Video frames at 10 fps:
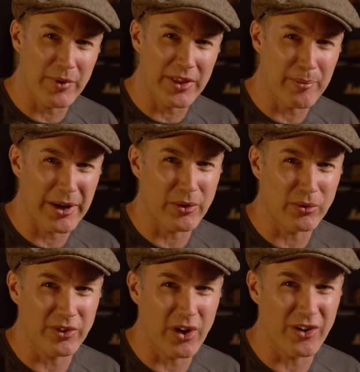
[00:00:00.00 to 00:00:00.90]
when the
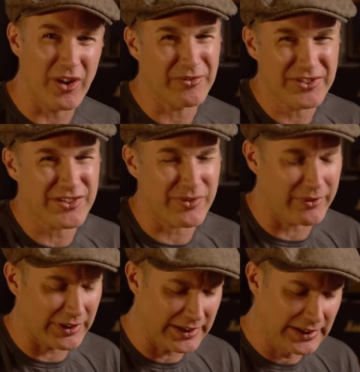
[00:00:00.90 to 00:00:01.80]
pedal's on and off, just
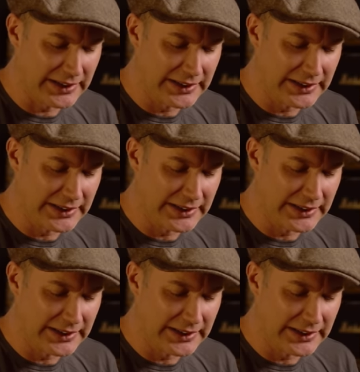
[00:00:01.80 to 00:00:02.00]
roughly.